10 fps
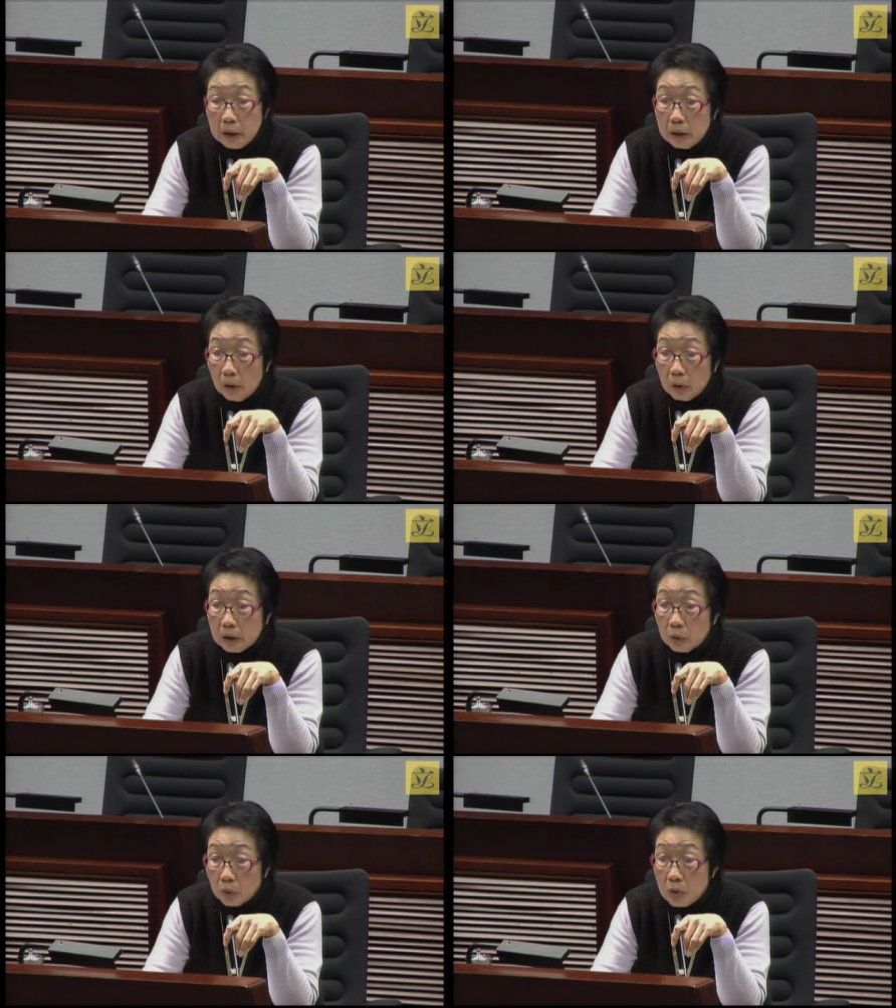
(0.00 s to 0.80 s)
So I
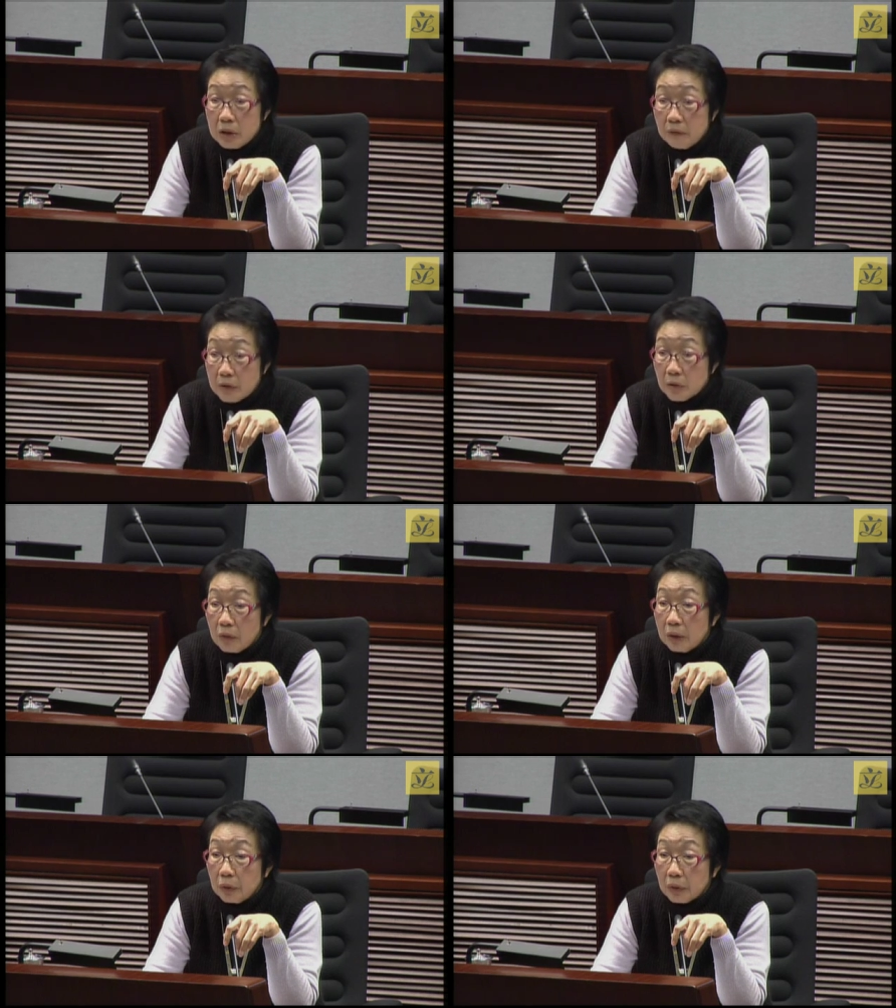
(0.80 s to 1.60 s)
hope the government will
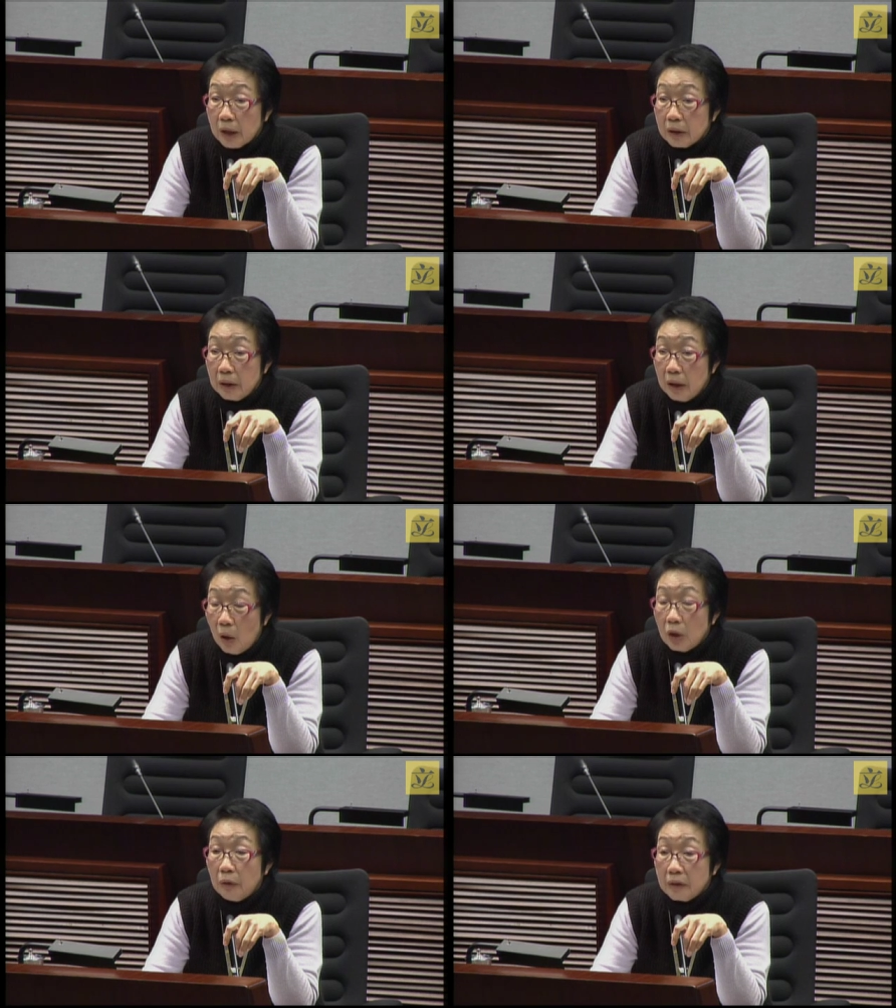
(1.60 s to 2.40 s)
try its
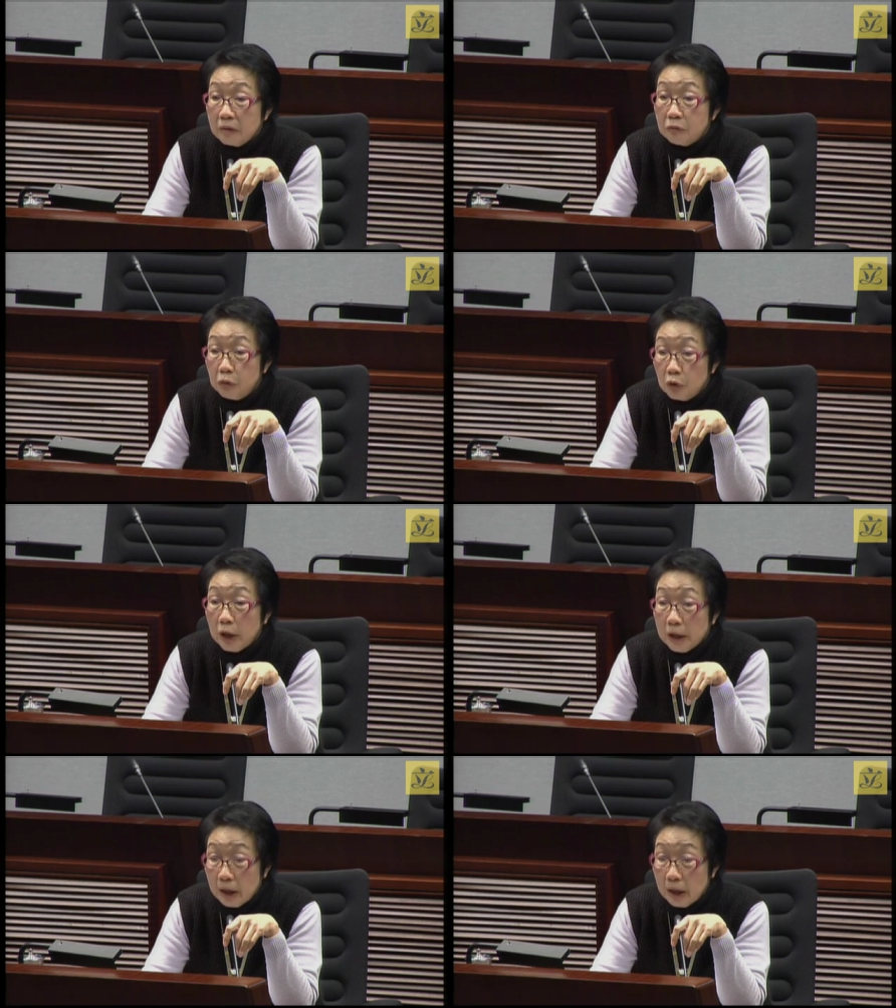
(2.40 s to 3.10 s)
best and we will